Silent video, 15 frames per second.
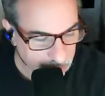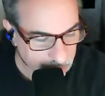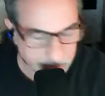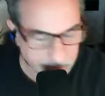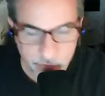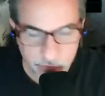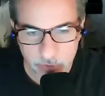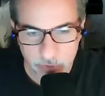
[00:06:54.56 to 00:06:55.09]

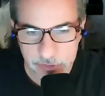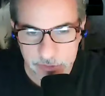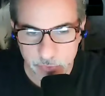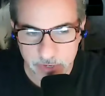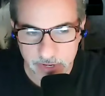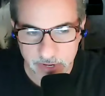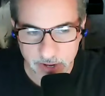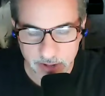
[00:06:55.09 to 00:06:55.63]
of course,
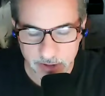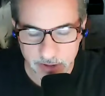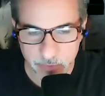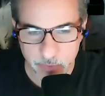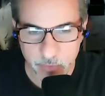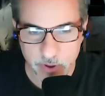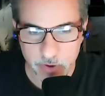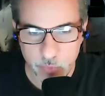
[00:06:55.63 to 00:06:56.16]
we
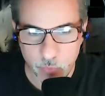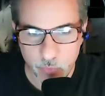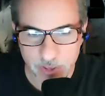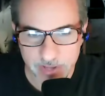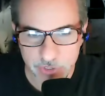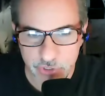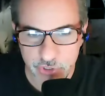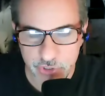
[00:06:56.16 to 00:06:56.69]
want to
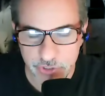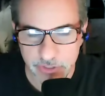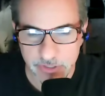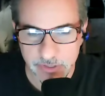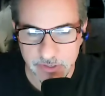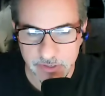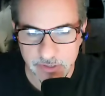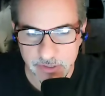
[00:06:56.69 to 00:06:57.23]
wish
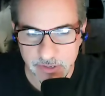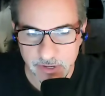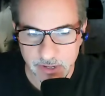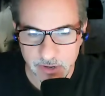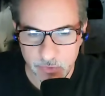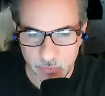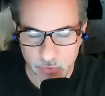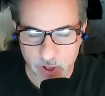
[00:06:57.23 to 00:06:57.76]

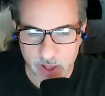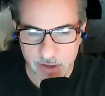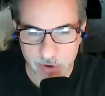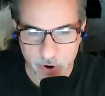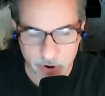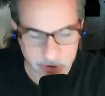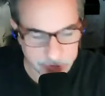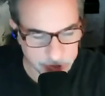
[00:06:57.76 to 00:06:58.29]
Rod
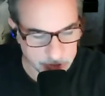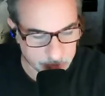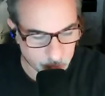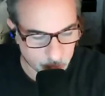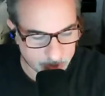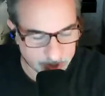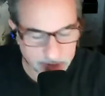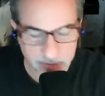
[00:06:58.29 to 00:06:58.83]
Argent
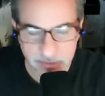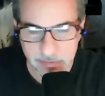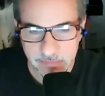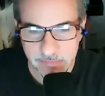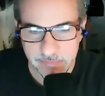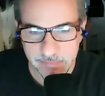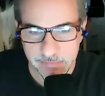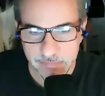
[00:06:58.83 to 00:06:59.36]
well.
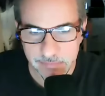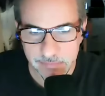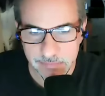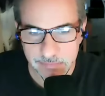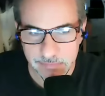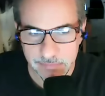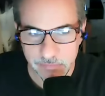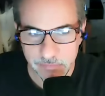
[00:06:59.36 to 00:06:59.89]

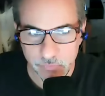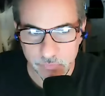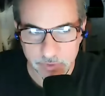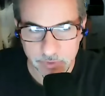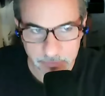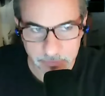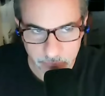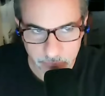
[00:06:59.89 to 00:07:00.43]

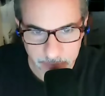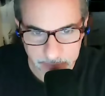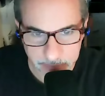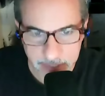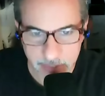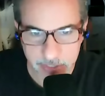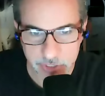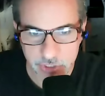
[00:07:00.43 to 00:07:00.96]
We will be
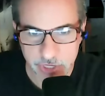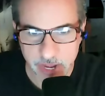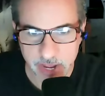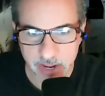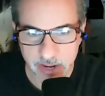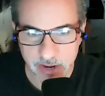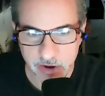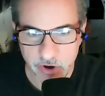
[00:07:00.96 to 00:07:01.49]

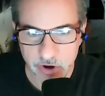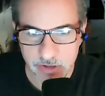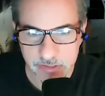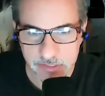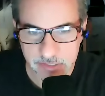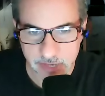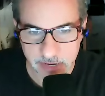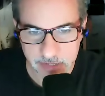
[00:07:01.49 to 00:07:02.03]
cliche here and
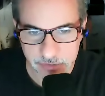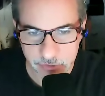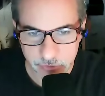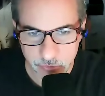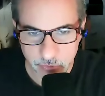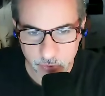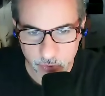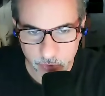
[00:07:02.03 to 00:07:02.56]
say
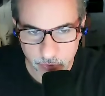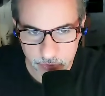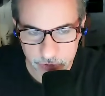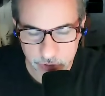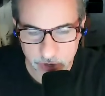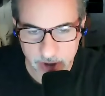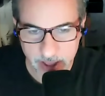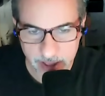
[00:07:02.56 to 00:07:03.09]
to
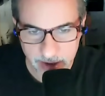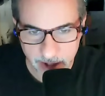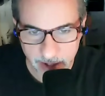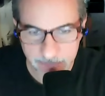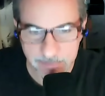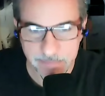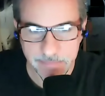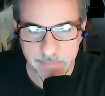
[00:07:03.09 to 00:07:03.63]
hold your head
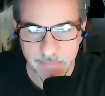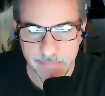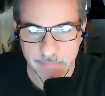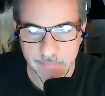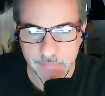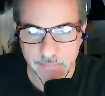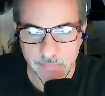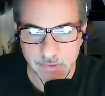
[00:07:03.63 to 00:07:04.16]
up
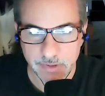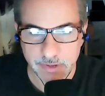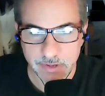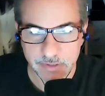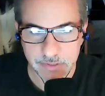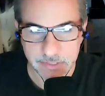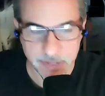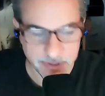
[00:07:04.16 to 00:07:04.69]

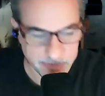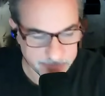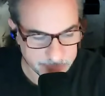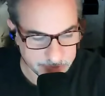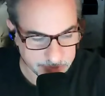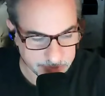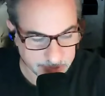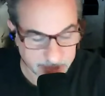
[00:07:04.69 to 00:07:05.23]

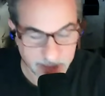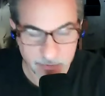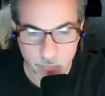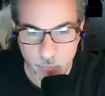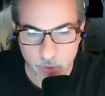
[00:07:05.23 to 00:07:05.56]
and to get